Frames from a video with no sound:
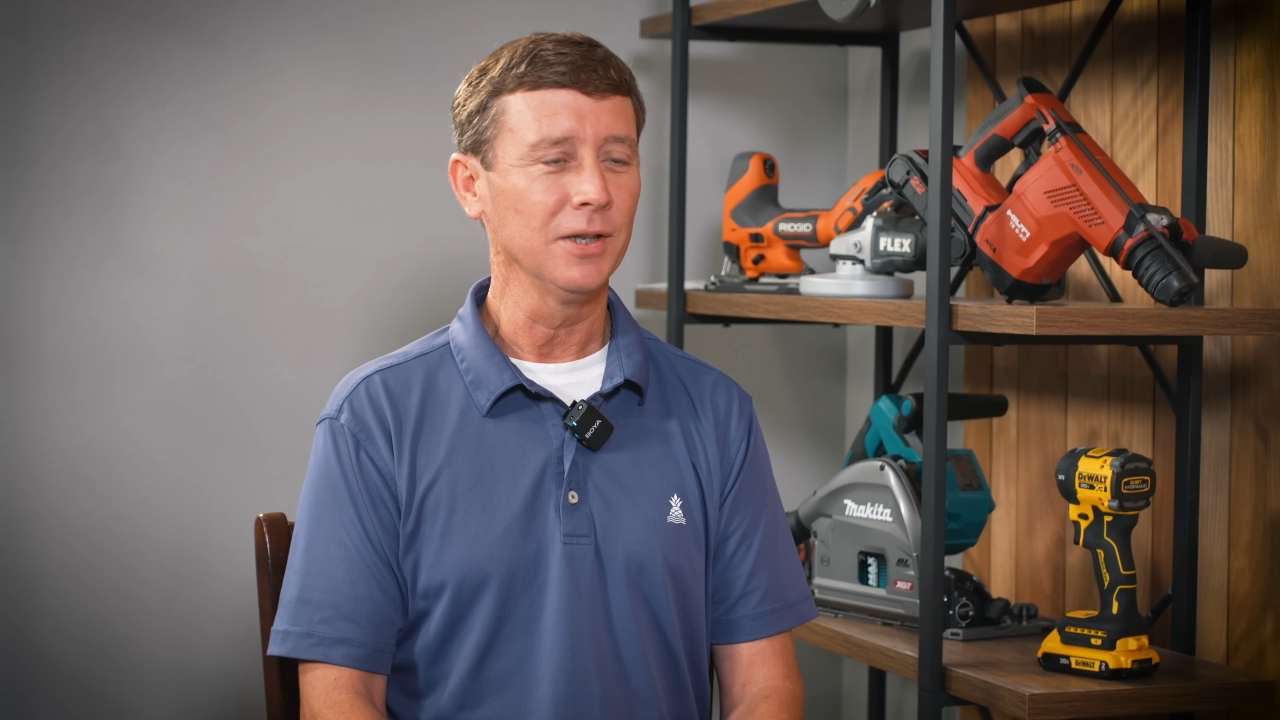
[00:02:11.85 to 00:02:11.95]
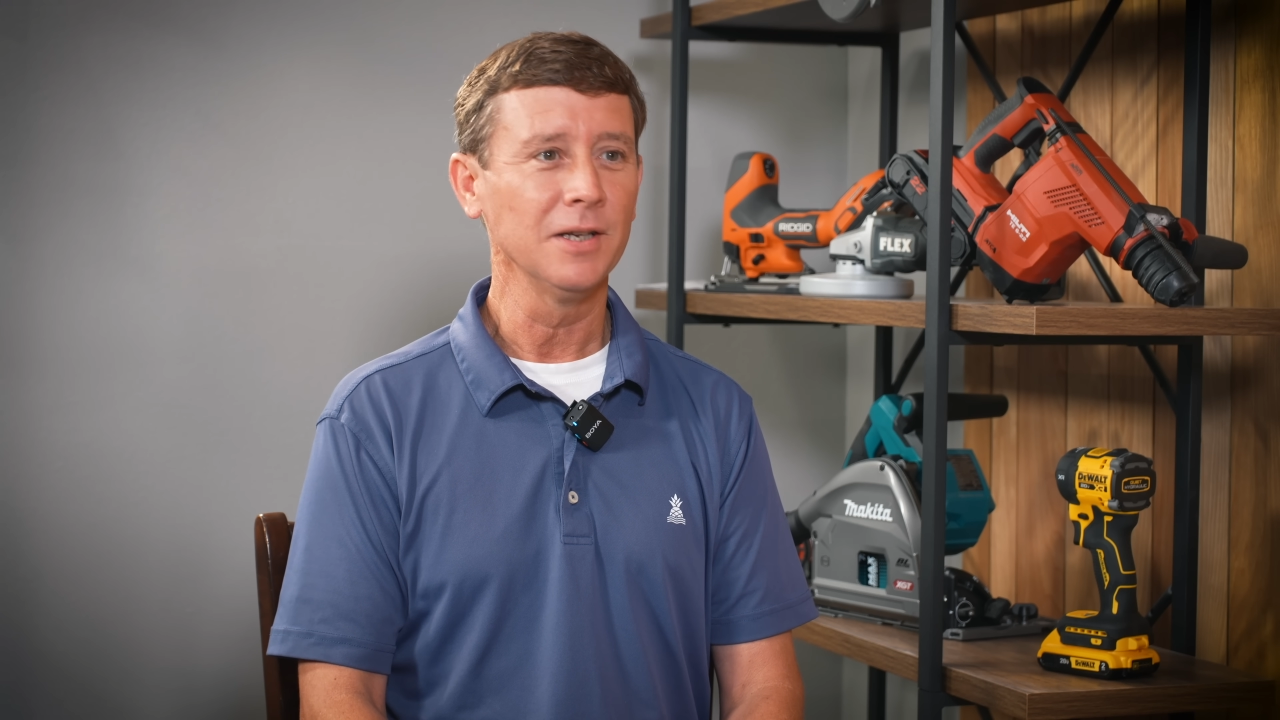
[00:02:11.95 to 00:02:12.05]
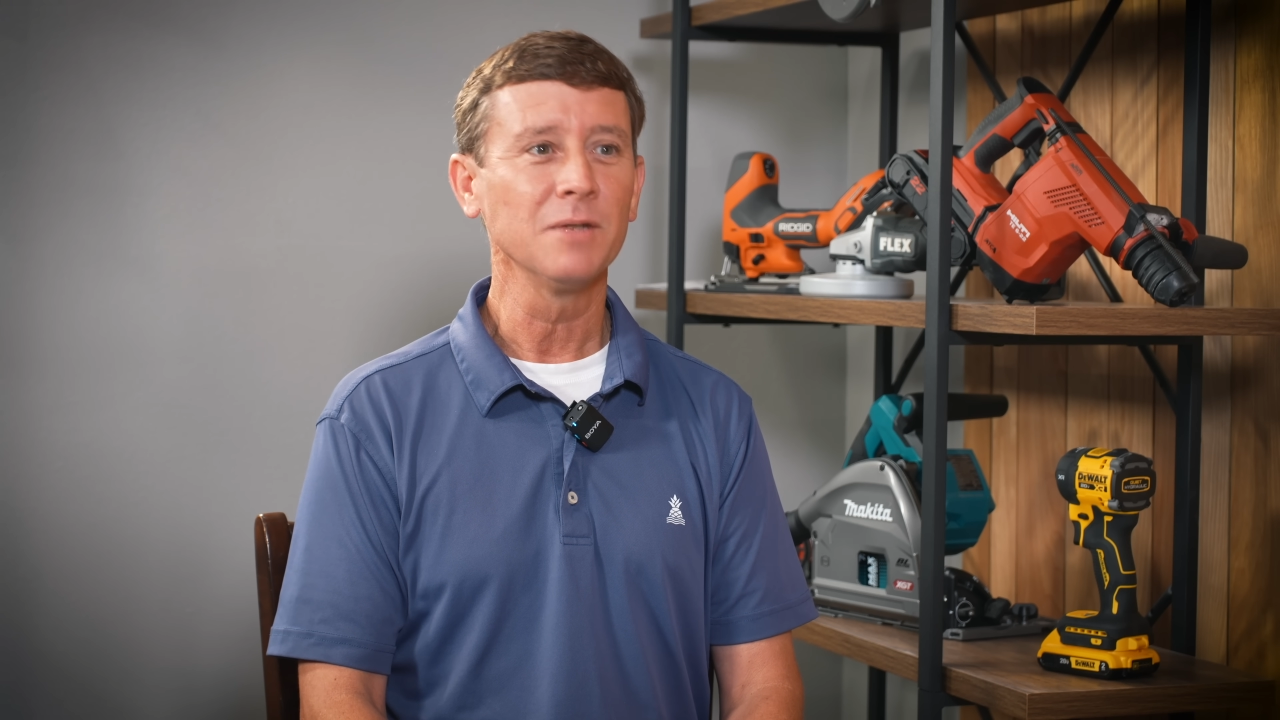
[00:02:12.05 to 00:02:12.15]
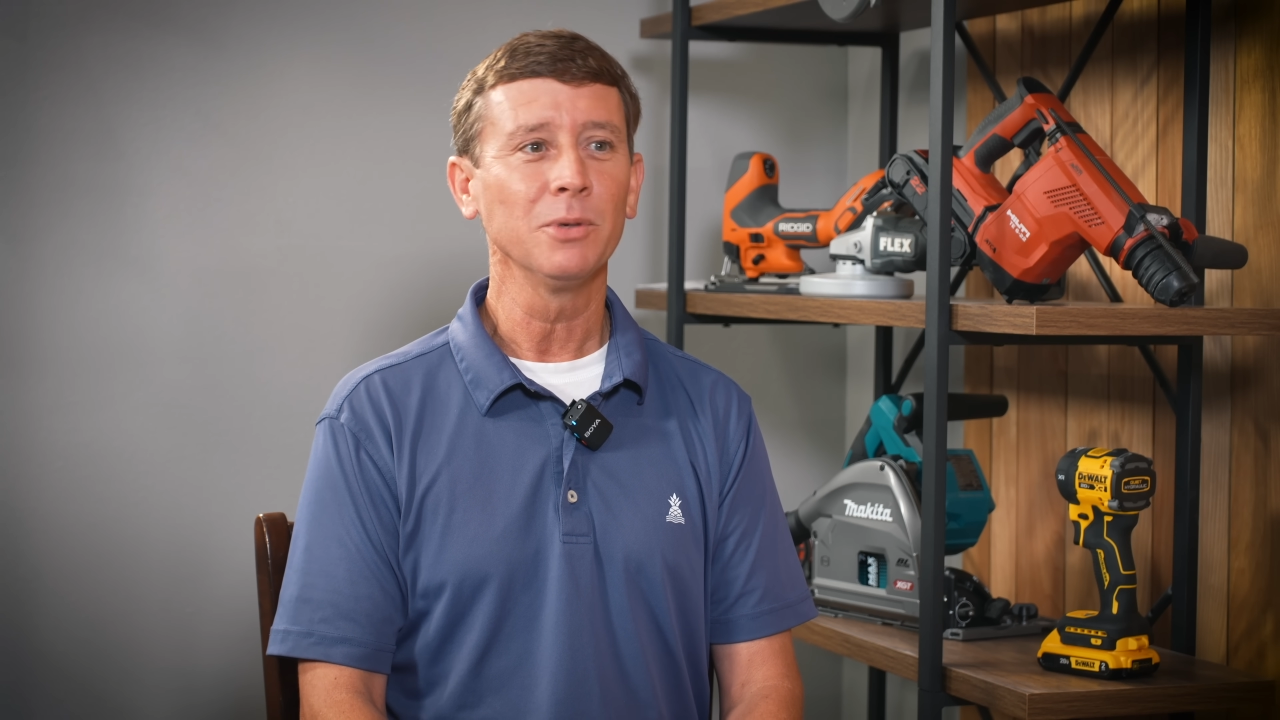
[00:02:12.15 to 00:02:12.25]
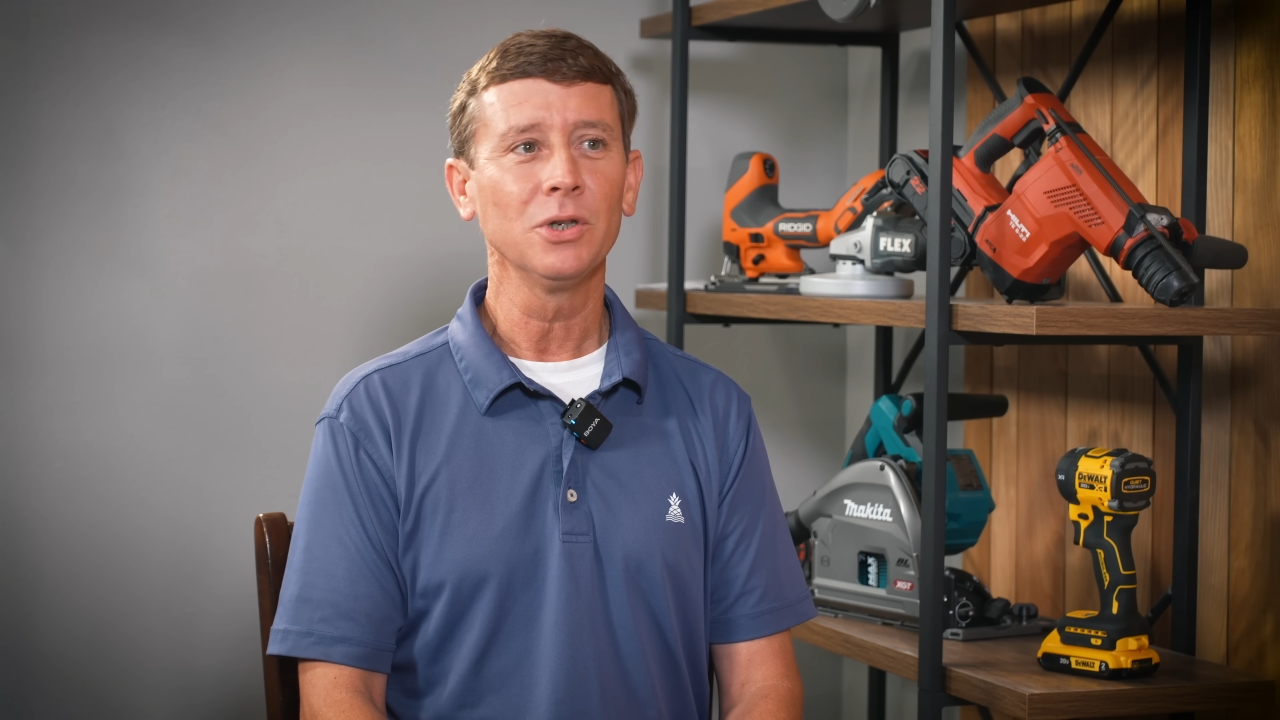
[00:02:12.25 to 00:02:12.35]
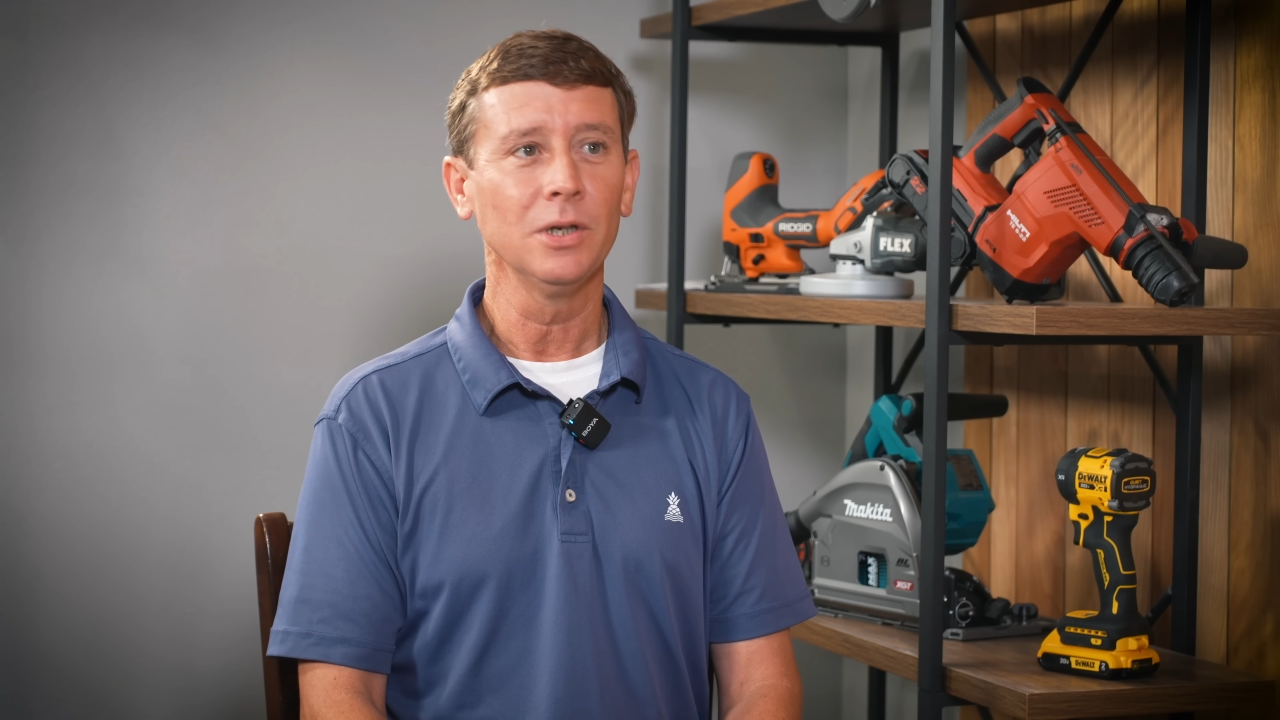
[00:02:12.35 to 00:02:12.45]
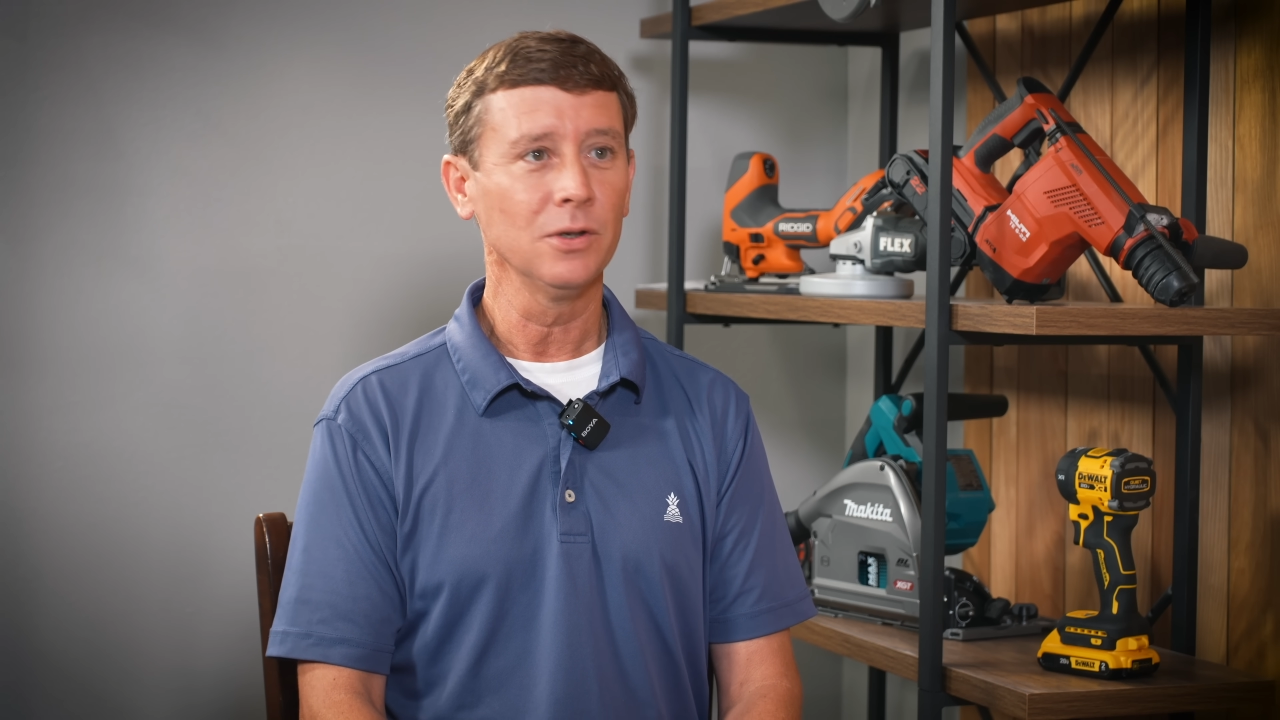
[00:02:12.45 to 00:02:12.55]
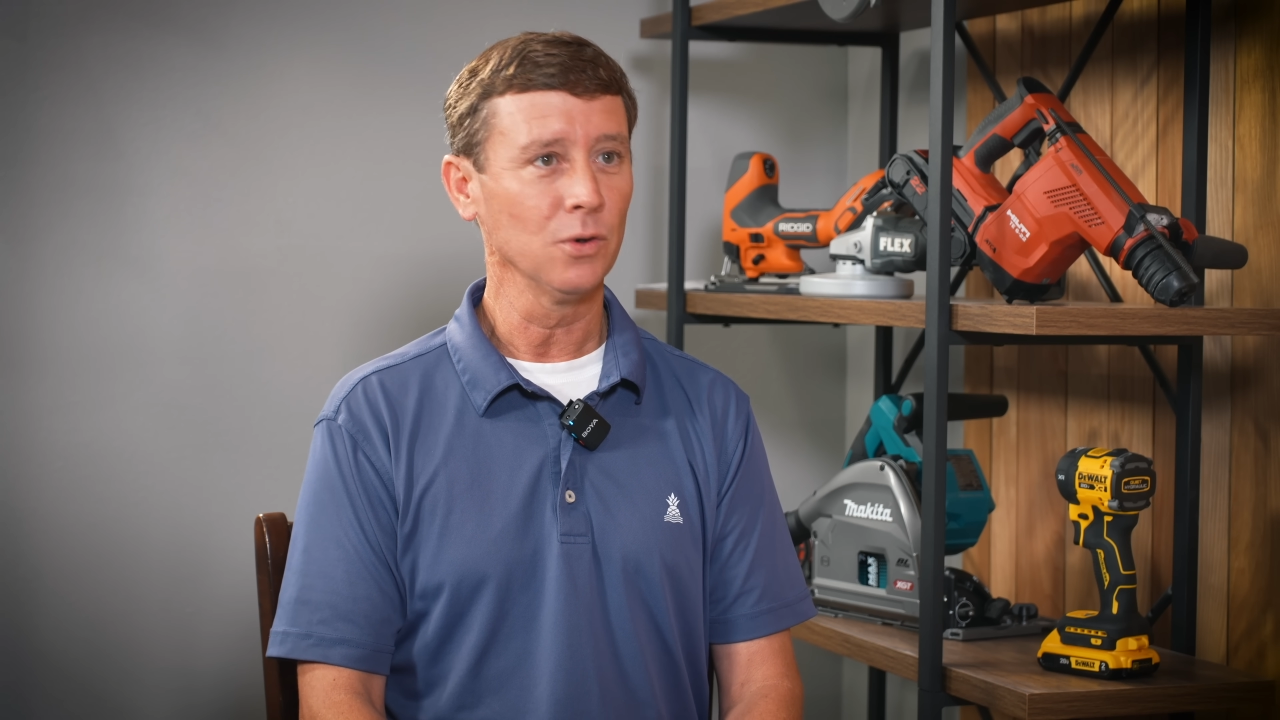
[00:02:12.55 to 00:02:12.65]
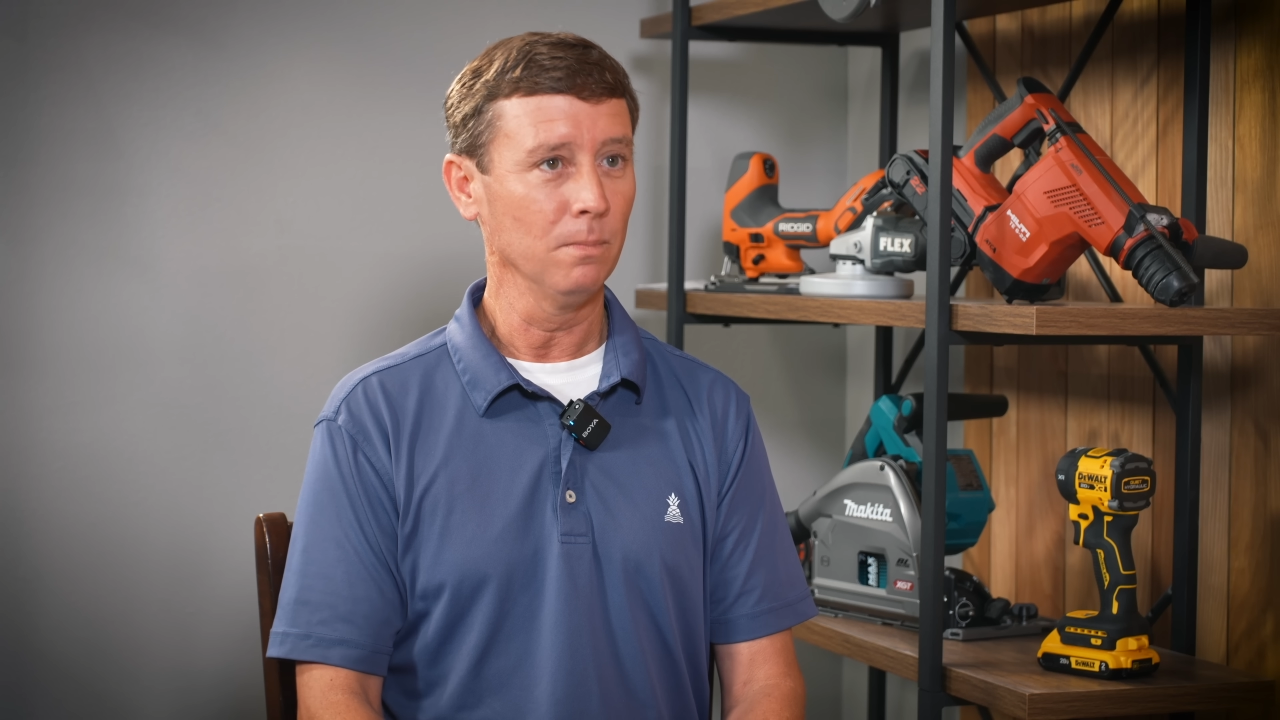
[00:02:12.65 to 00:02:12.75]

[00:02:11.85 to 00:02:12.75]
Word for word: these machines are